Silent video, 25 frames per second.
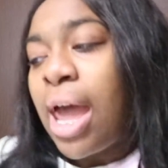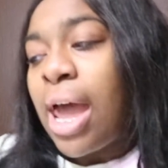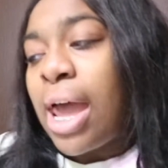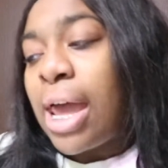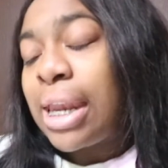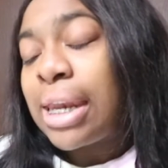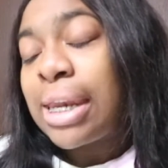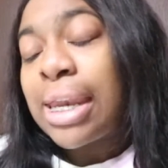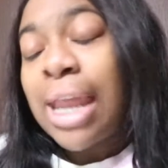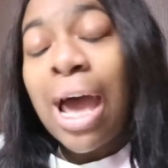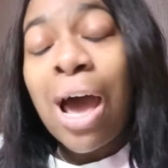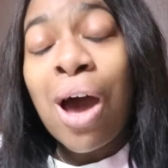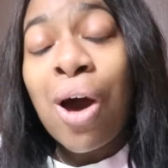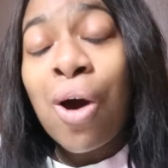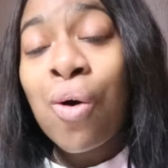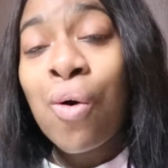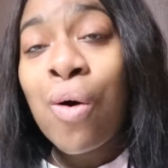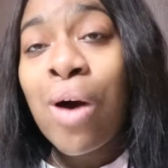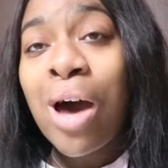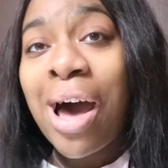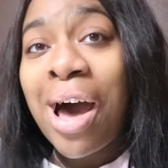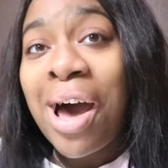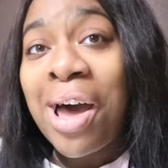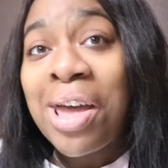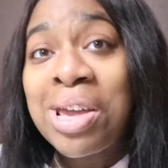and
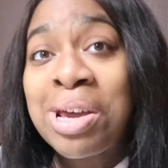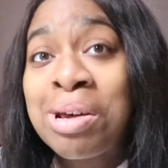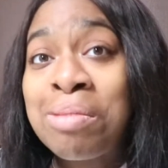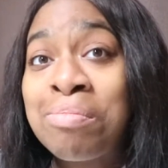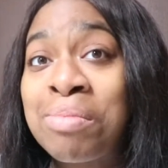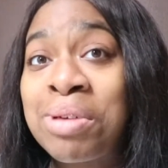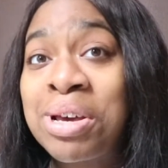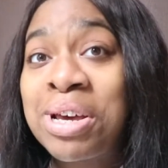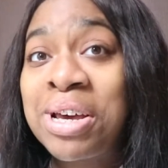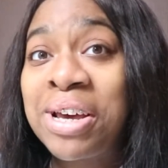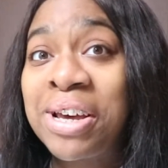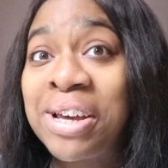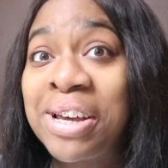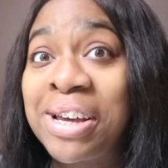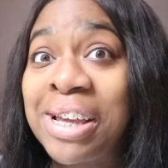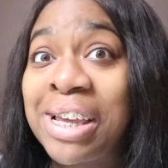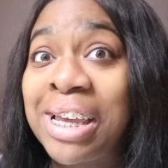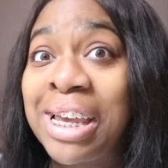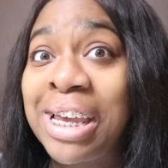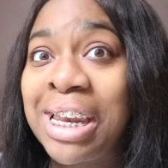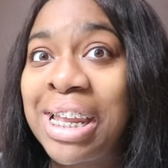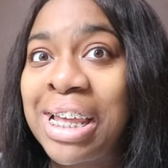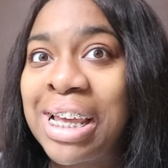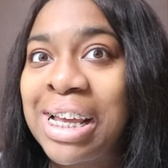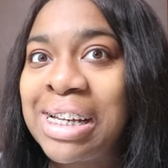now I am
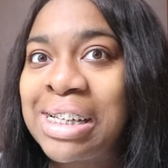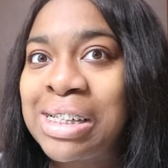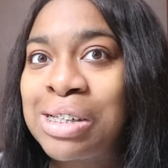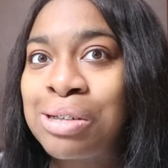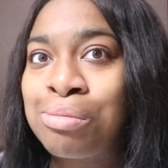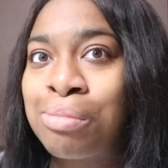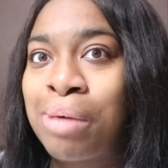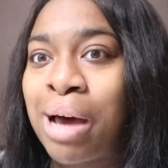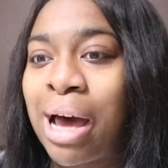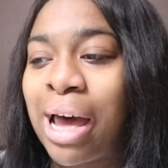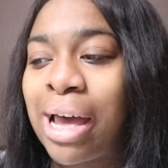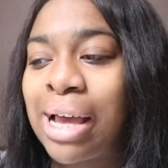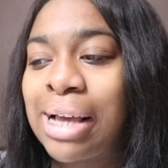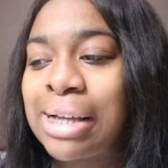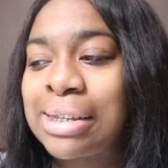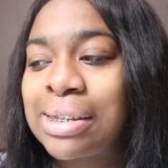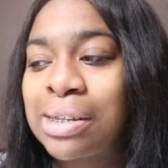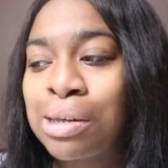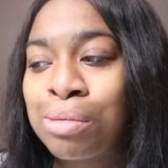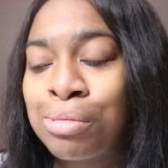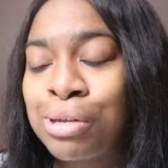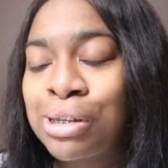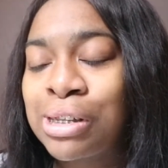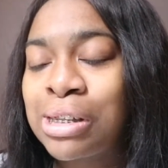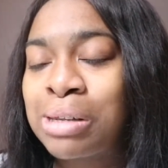getting into my
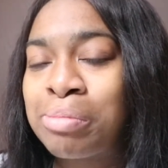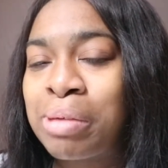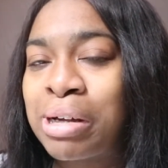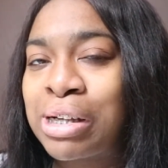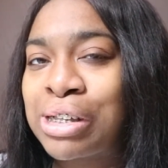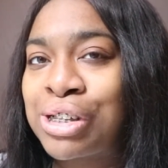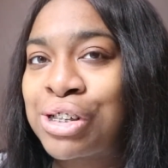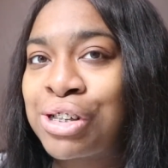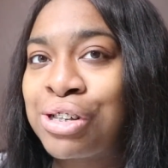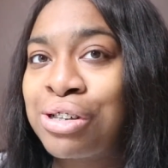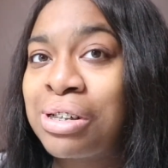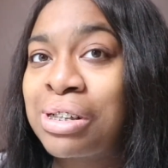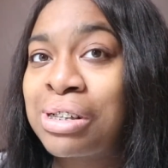summer semester.